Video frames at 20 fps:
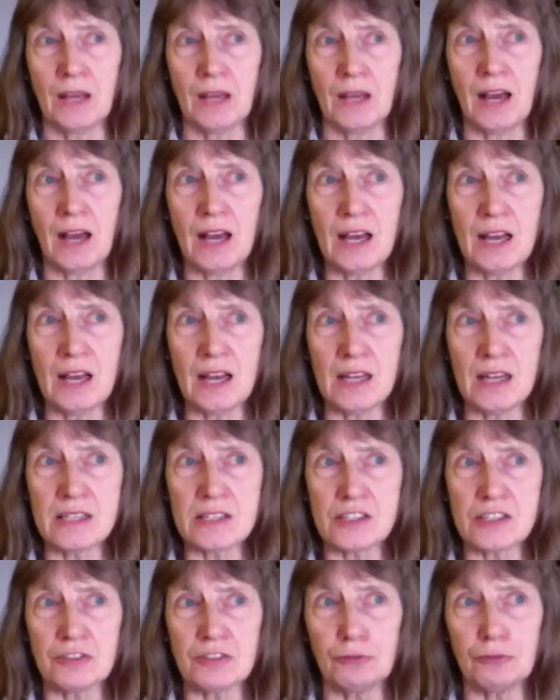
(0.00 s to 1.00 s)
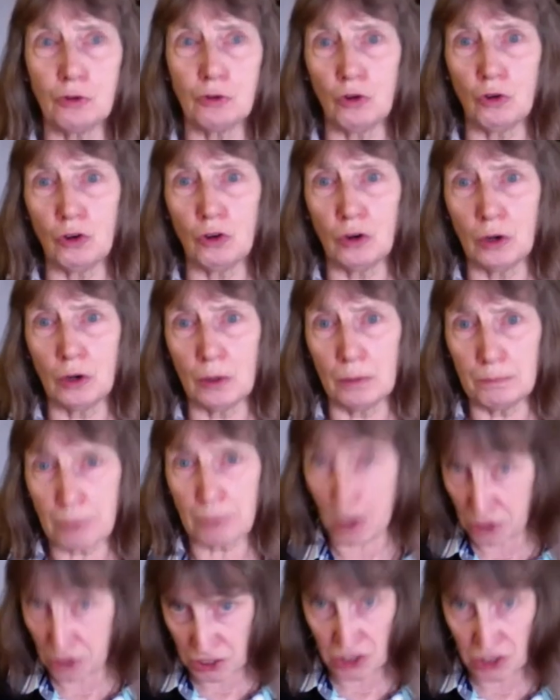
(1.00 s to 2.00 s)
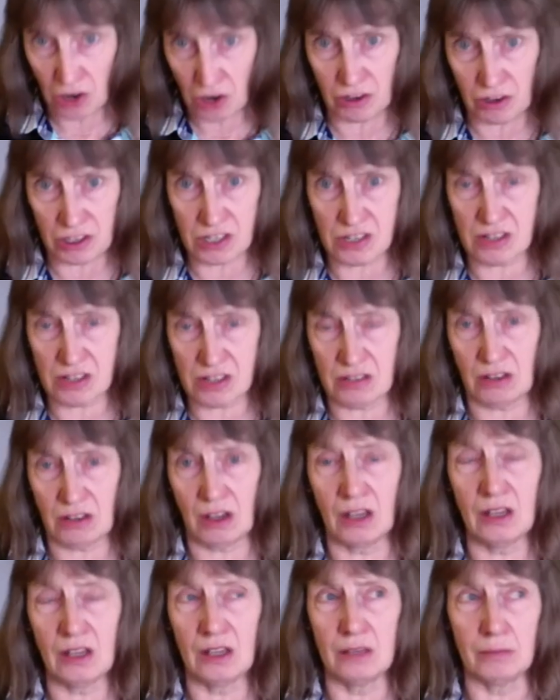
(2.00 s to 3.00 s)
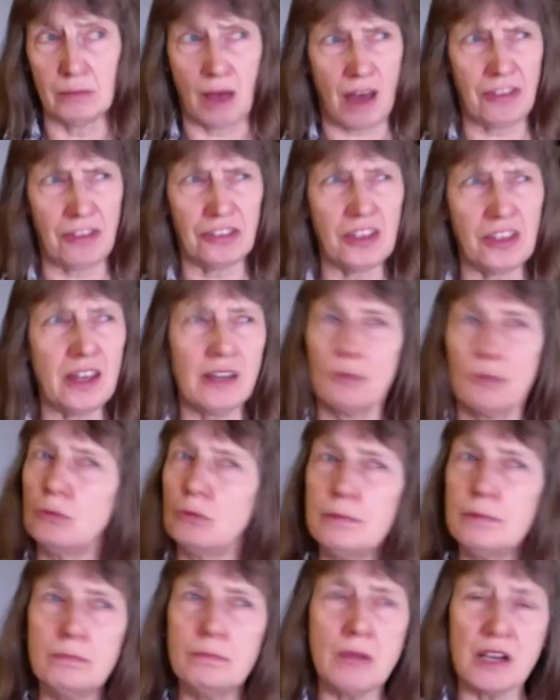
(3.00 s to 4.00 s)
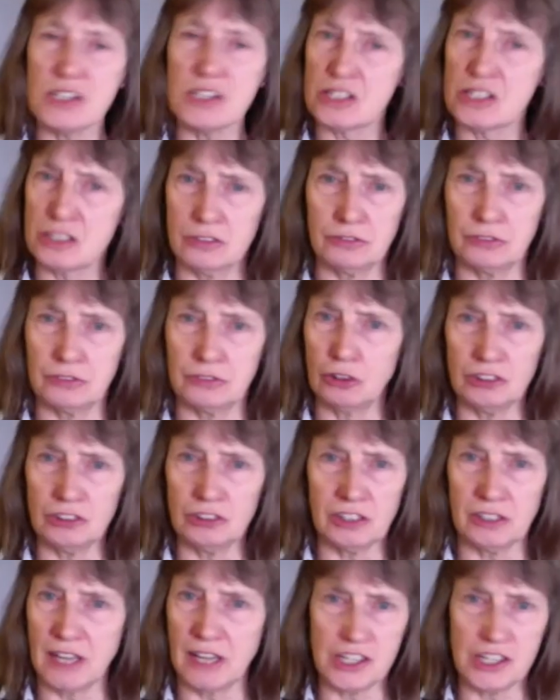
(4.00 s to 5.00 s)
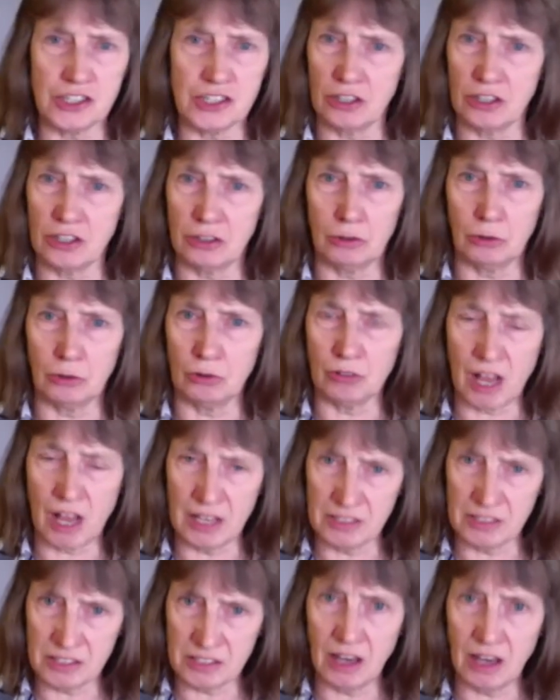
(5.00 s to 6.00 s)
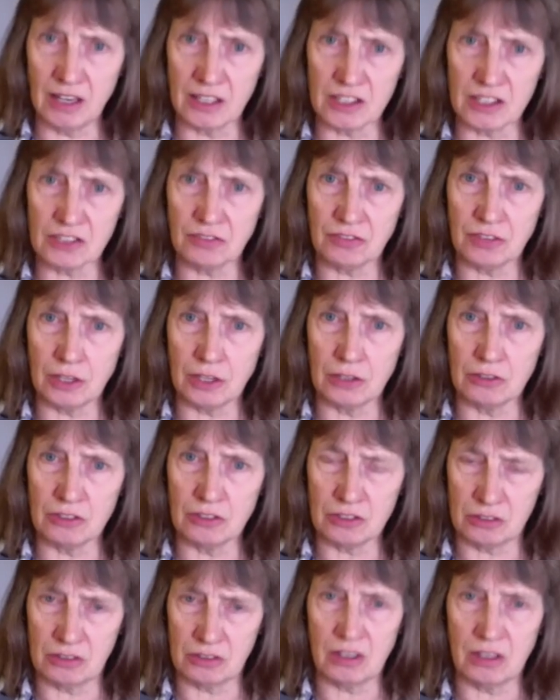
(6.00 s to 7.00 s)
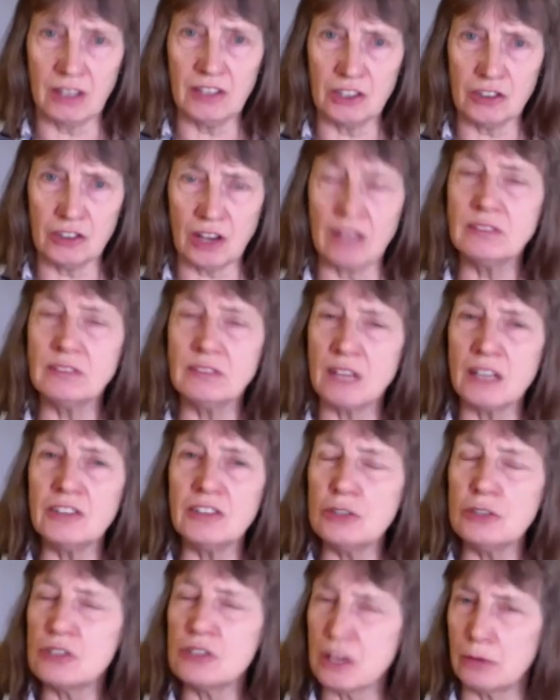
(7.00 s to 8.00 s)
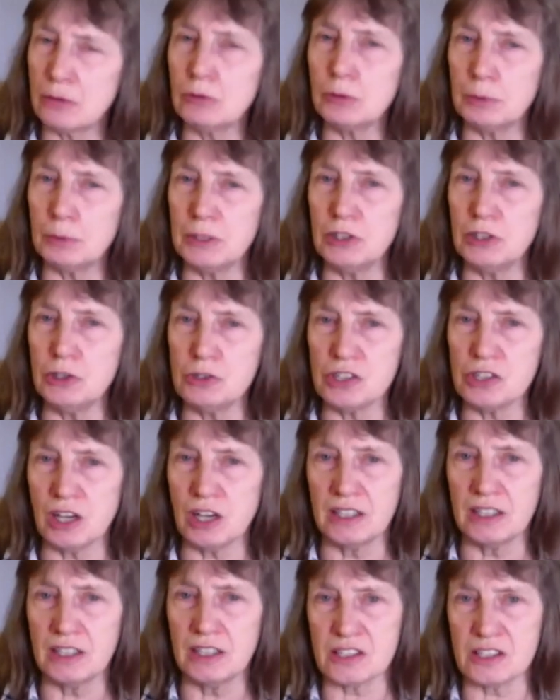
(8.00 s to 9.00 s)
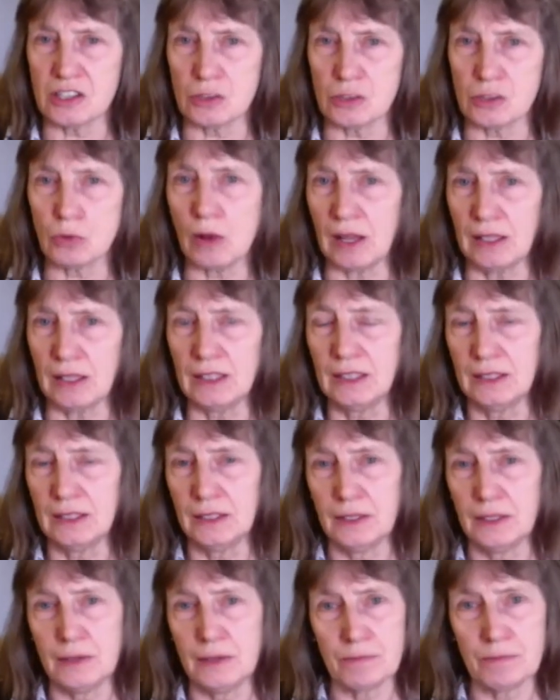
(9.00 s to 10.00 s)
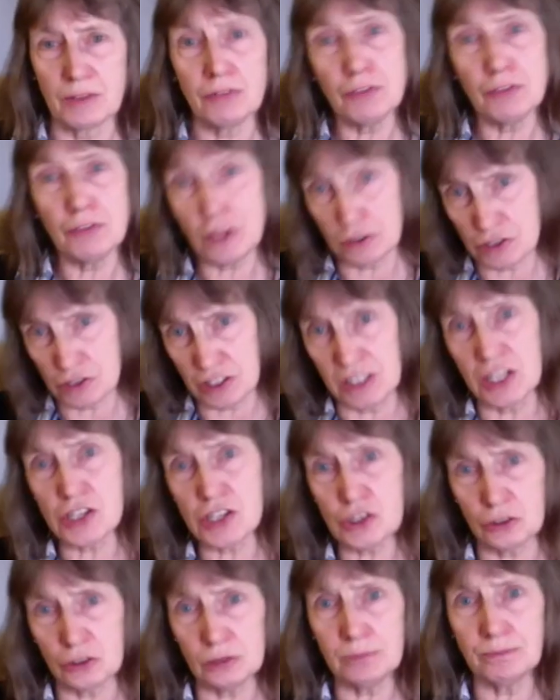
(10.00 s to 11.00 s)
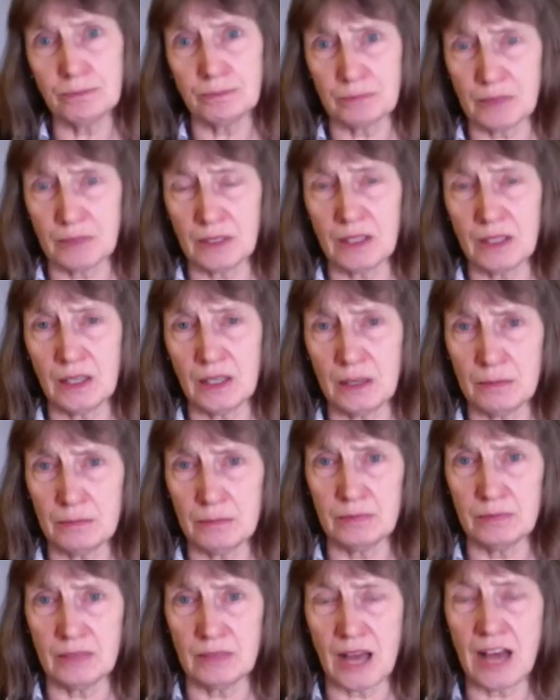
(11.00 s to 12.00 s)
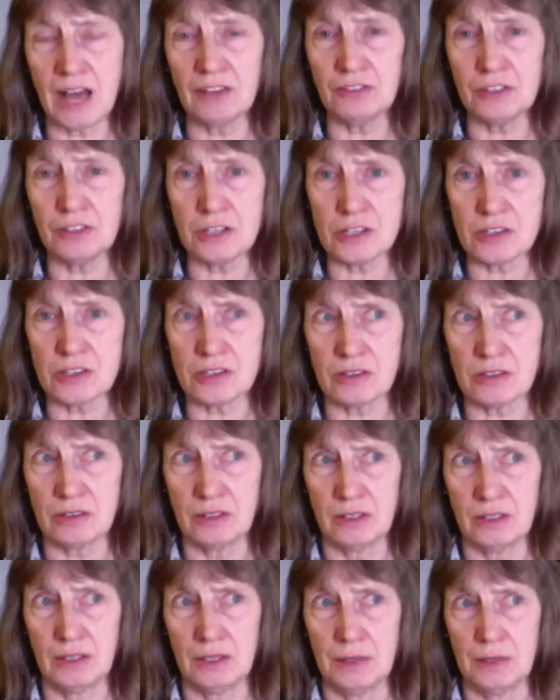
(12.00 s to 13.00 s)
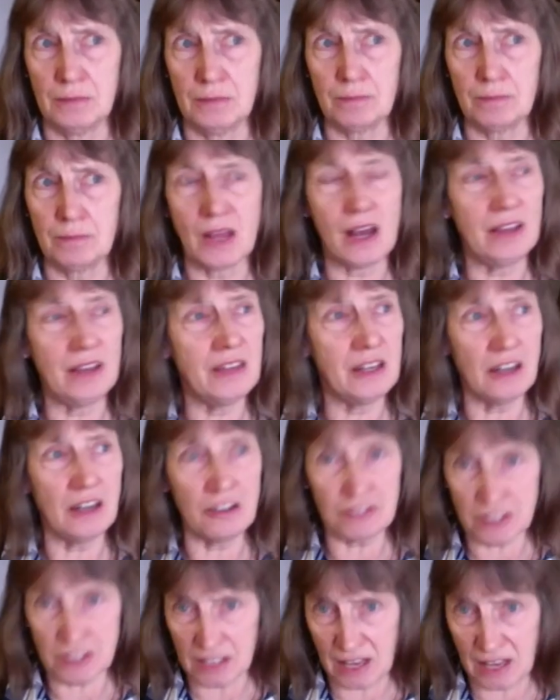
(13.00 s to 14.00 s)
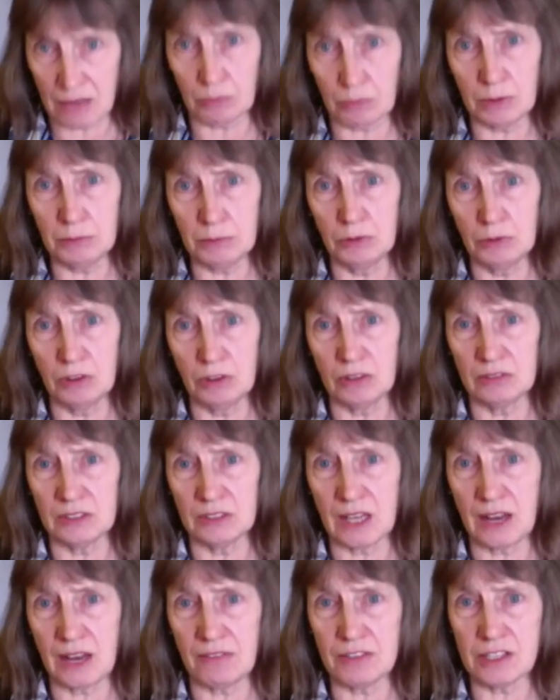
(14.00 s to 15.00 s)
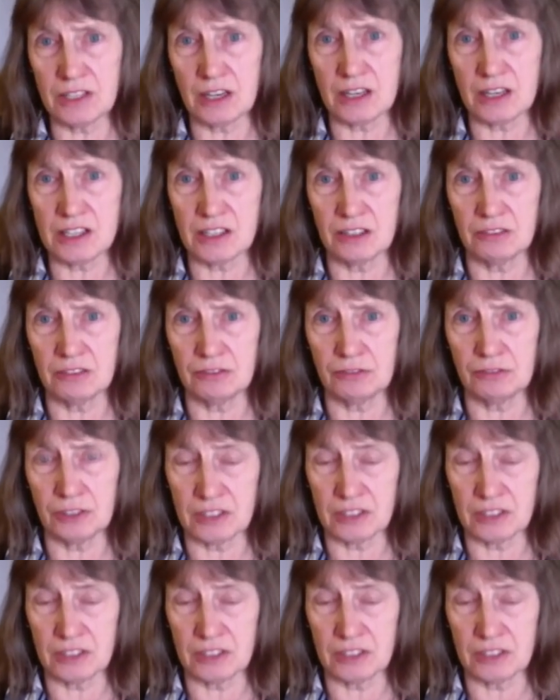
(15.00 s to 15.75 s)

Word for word: And for postdocs, um, I think we must have gone to nature or and science for those initial, and new, it would be new scientist as well for those initial um, adverts and then after that, when we were advertising for